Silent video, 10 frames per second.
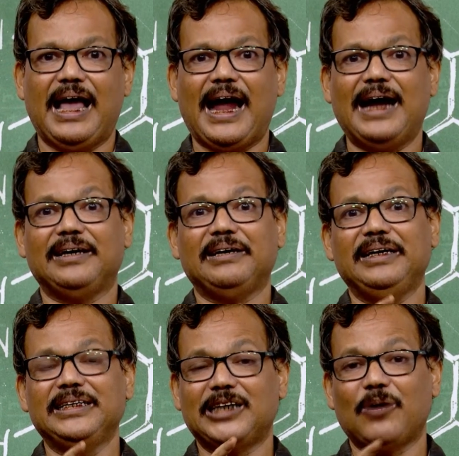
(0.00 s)
And
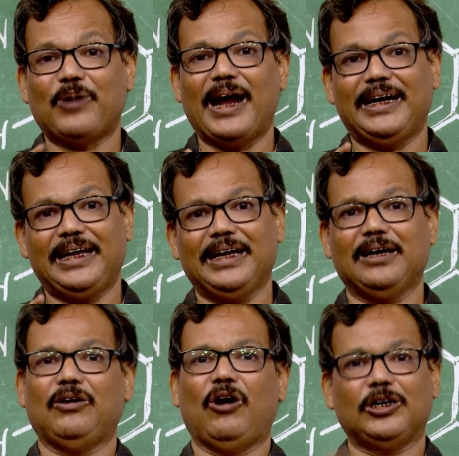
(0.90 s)
instead of
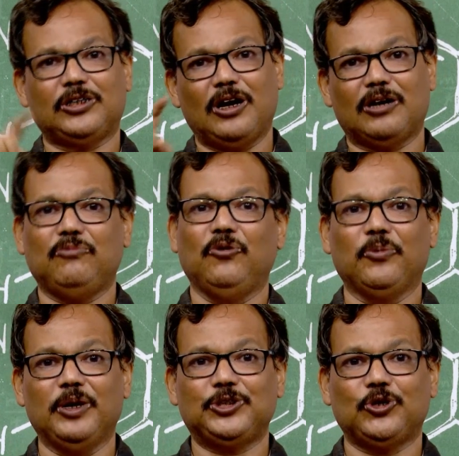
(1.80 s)
writing Cuttack,
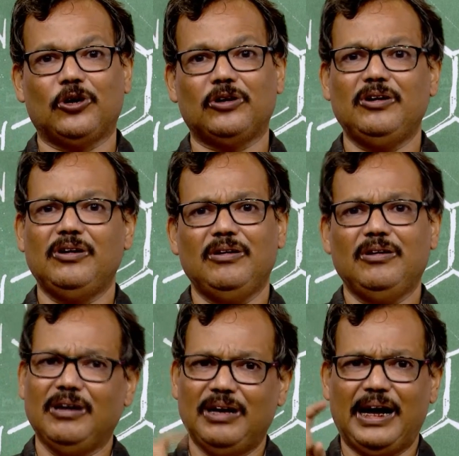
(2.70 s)
Bhubaneswar
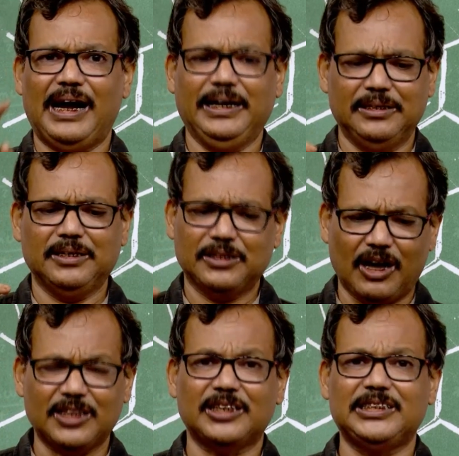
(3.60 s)
and the
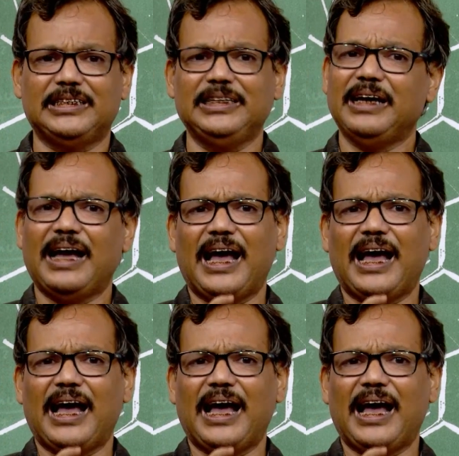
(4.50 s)
other city,